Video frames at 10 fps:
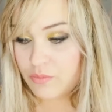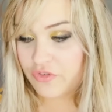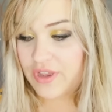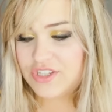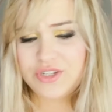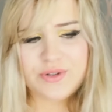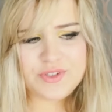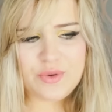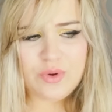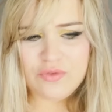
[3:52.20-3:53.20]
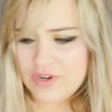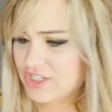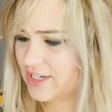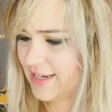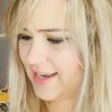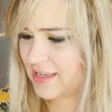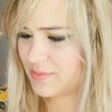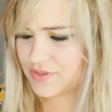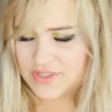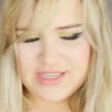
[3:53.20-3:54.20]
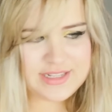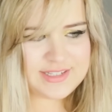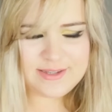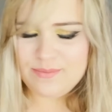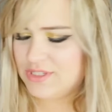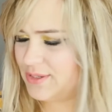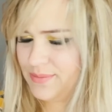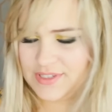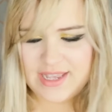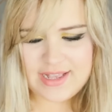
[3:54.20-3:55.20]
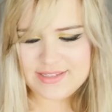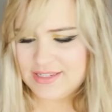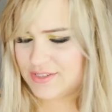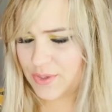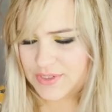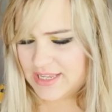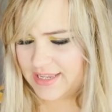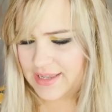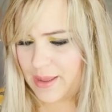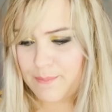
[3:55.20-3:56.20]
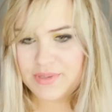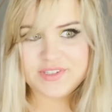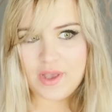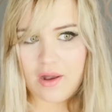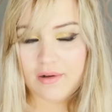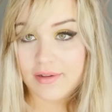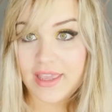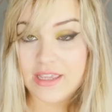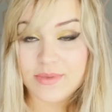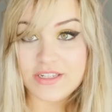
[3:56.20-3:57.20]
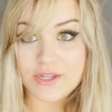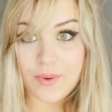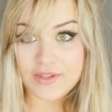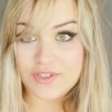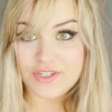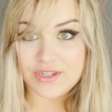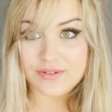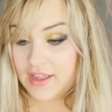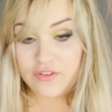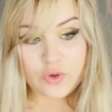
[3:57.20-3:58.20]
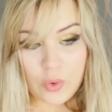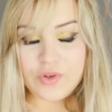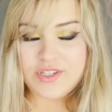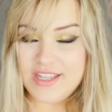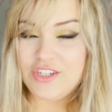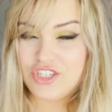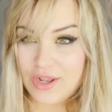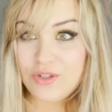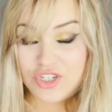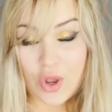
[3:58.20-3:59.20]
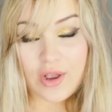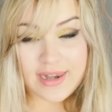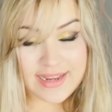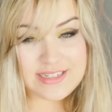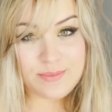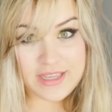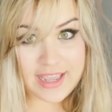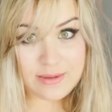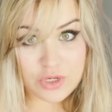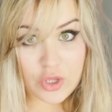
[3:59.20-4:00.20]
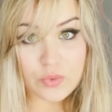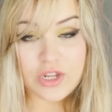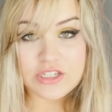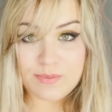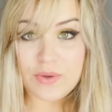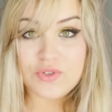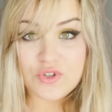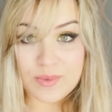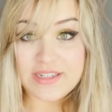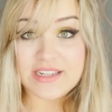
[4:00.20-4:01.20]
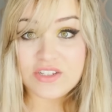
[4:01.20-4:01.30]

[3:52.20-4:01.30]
Professionals who originally labelled these symptoms as exotic and bizarre came into question. And of course, this shell shock later became known as post-traumatic